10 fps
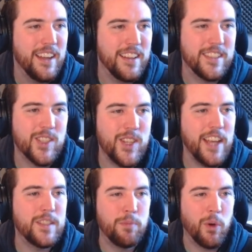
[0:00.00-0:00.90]
This
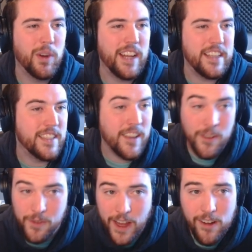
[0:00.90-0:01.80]
chessboard has
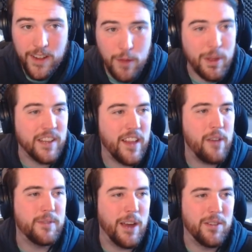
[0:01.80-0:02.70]
clearly been
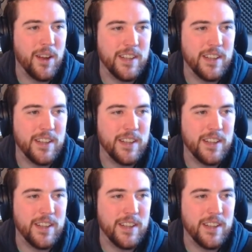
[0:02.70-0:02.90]
left out on